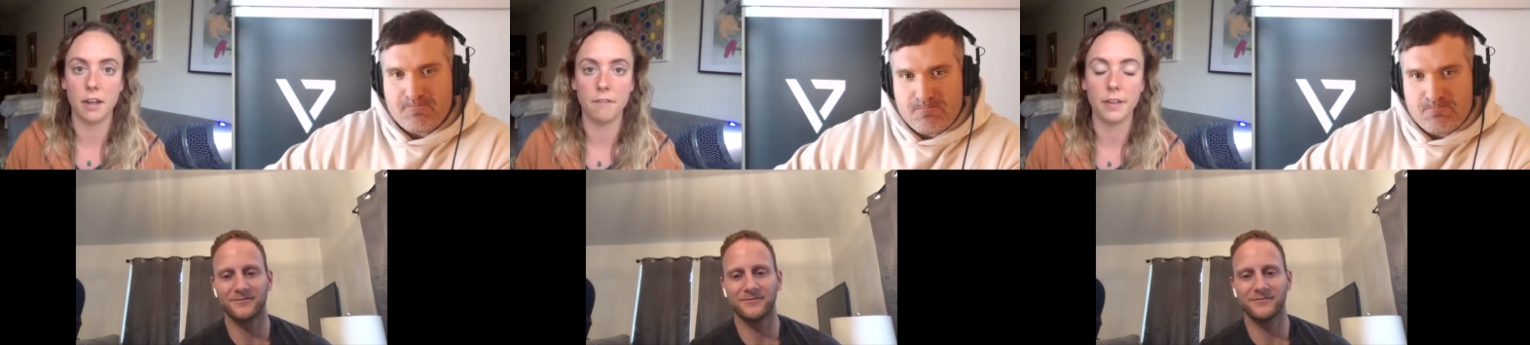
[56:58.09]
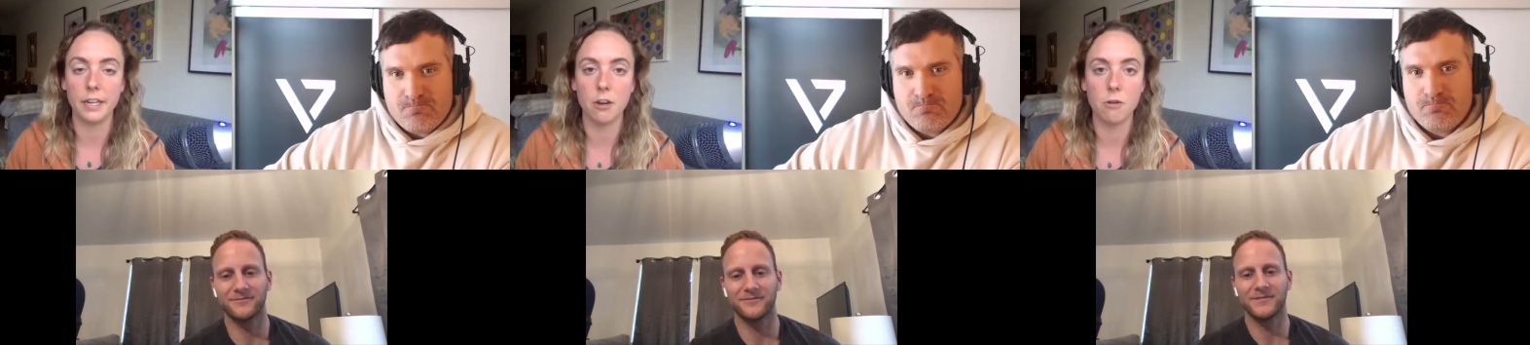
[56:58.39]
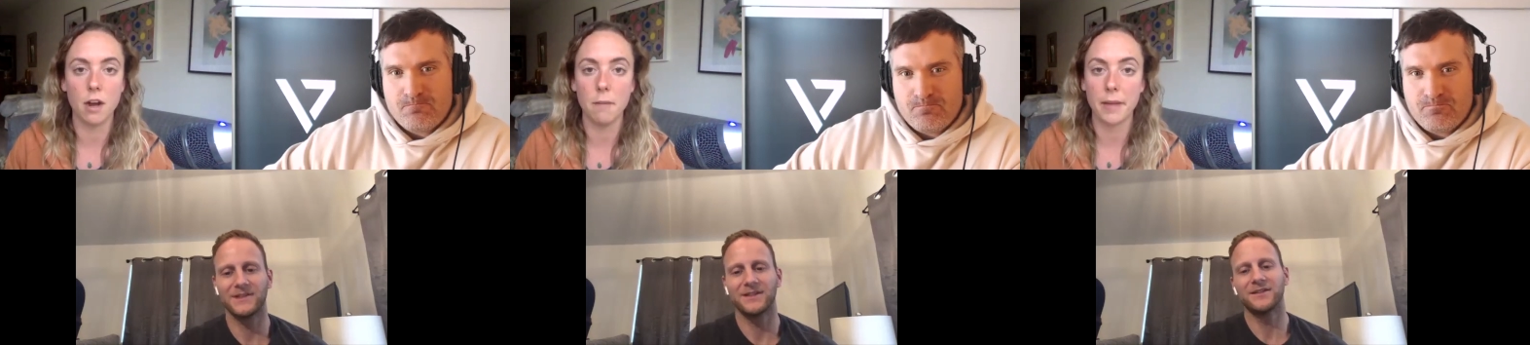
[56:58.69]
Speaker 1: a video
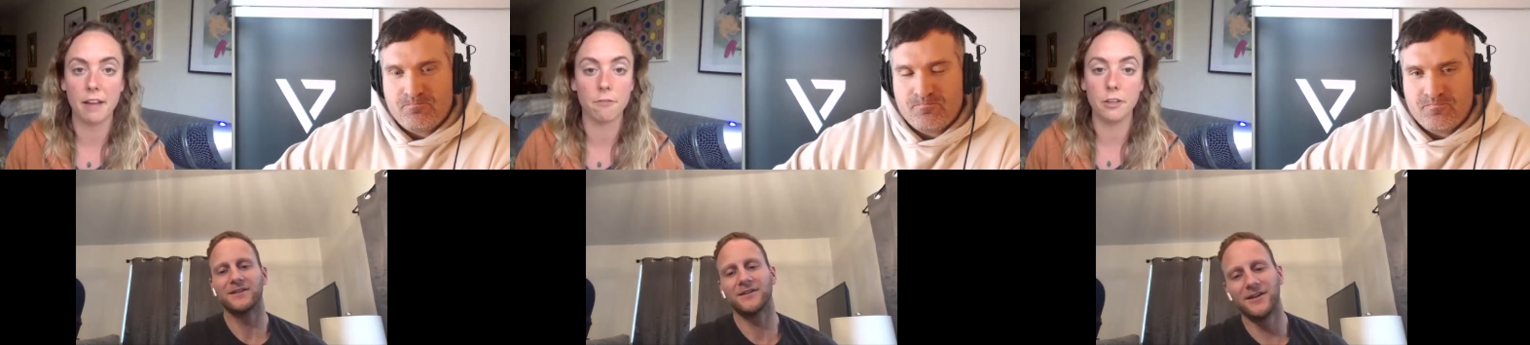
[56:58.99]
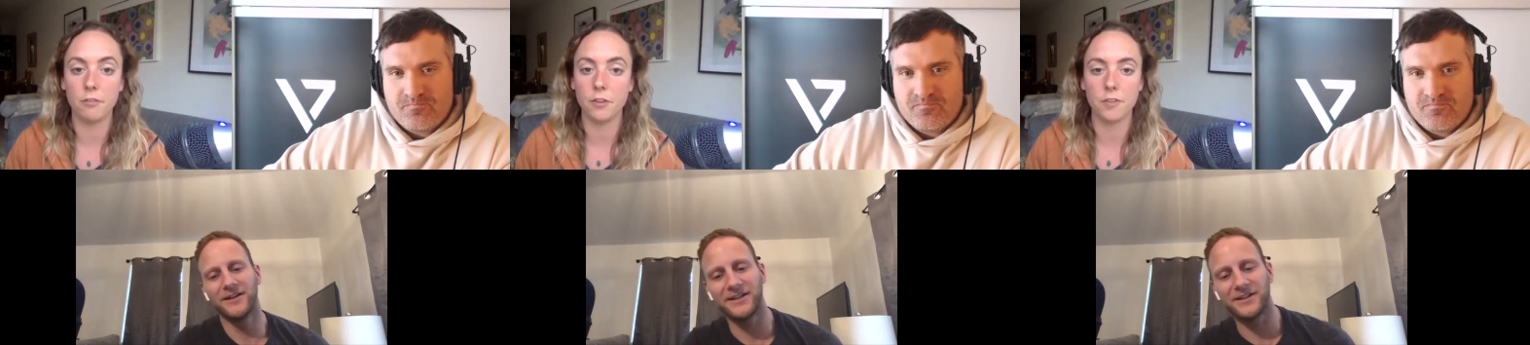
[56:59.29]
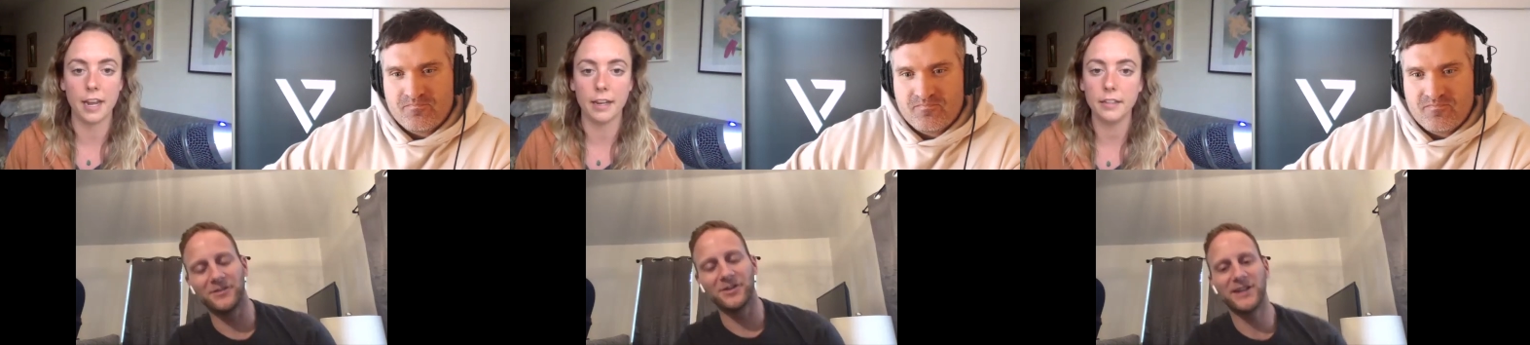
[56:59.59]
up every few
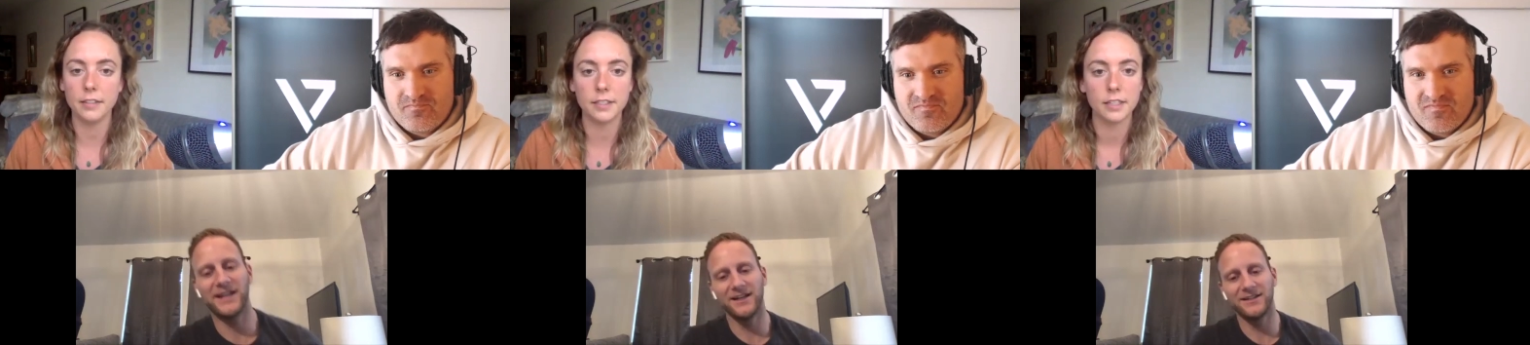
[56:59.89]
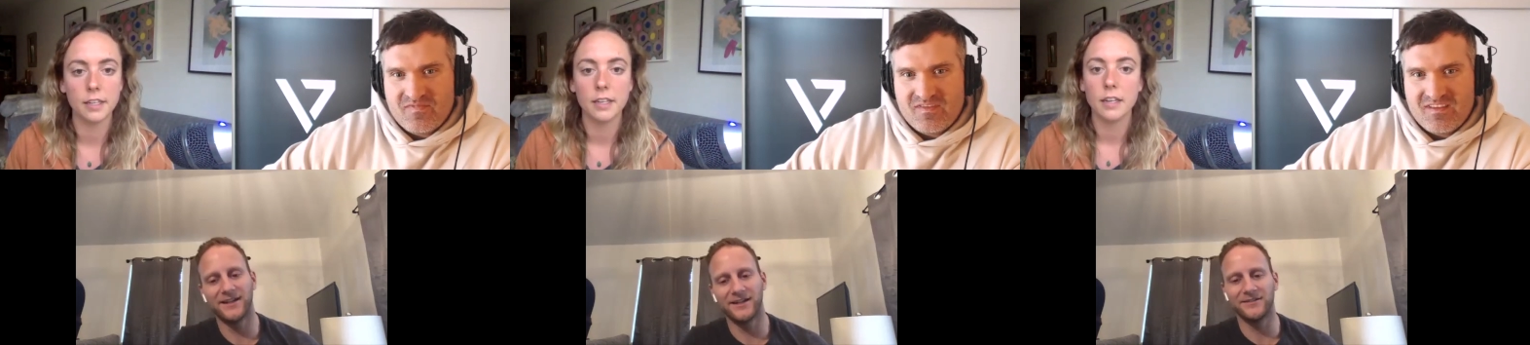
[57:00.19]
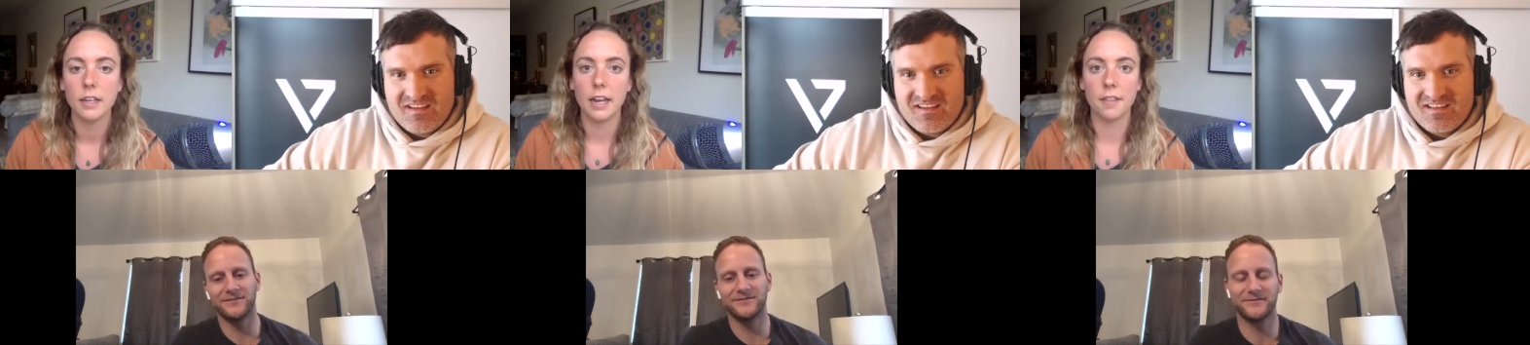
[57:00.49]
days. Know had that.
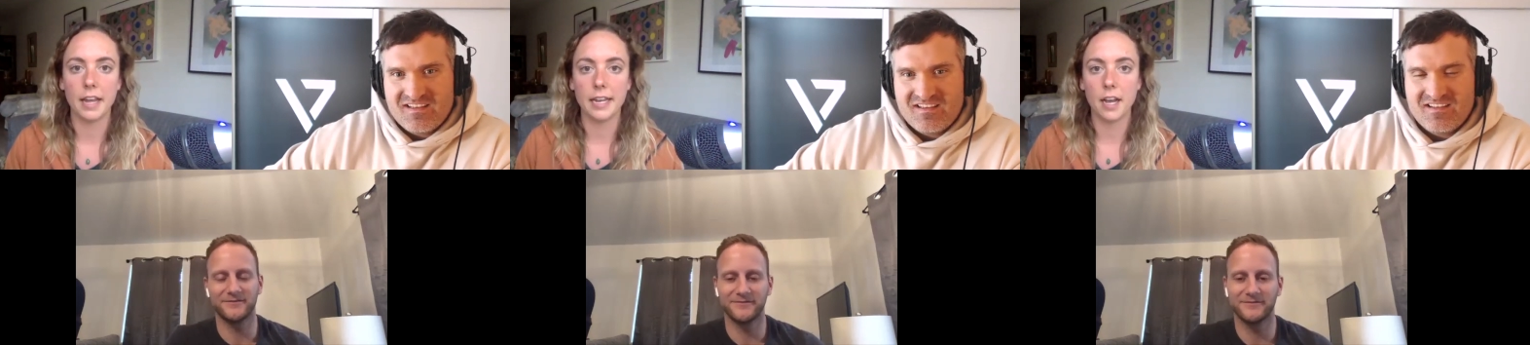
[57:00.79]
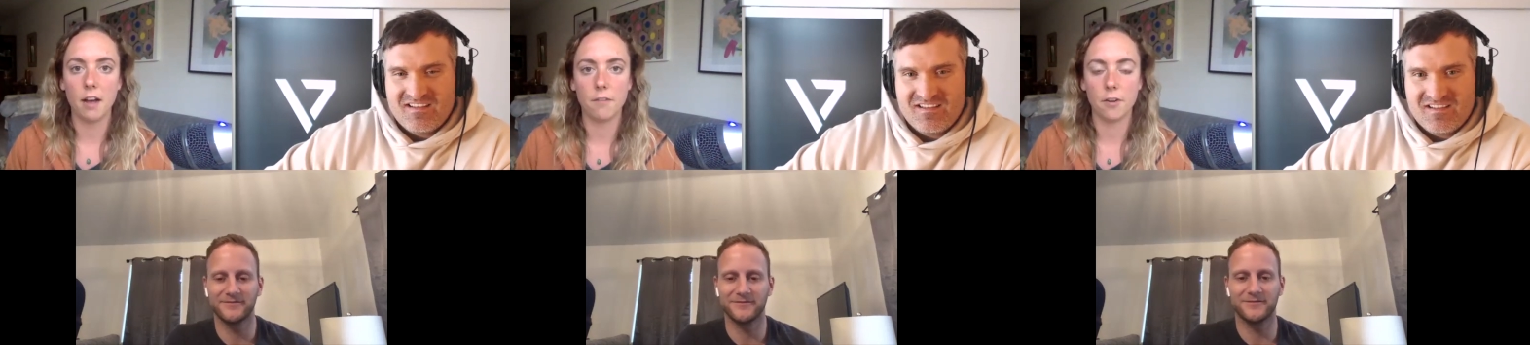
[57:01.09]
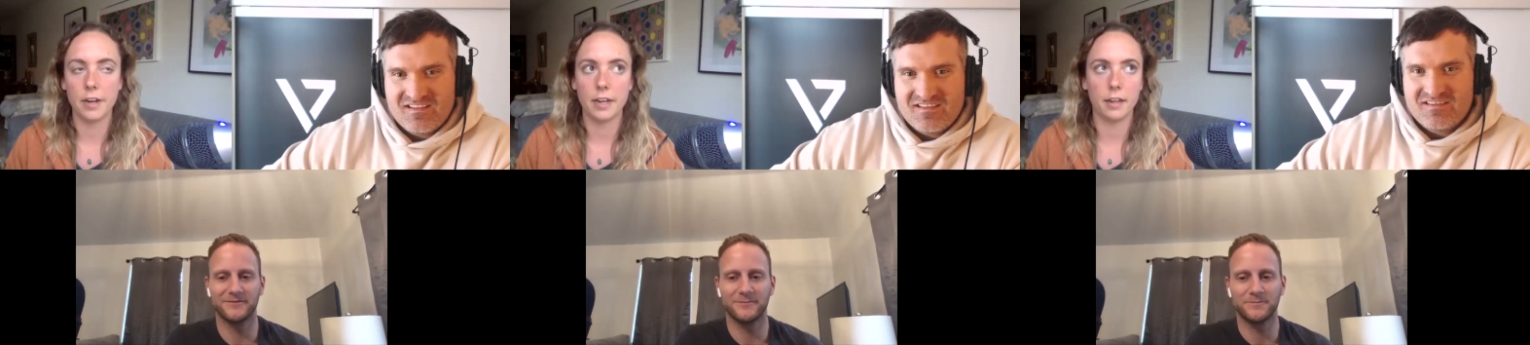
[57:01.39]
And like
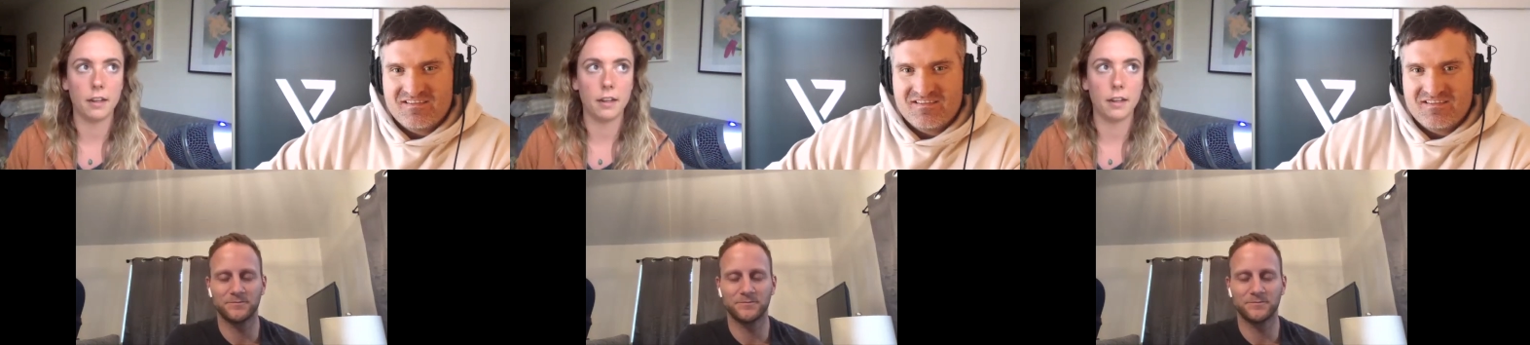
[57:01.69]
covering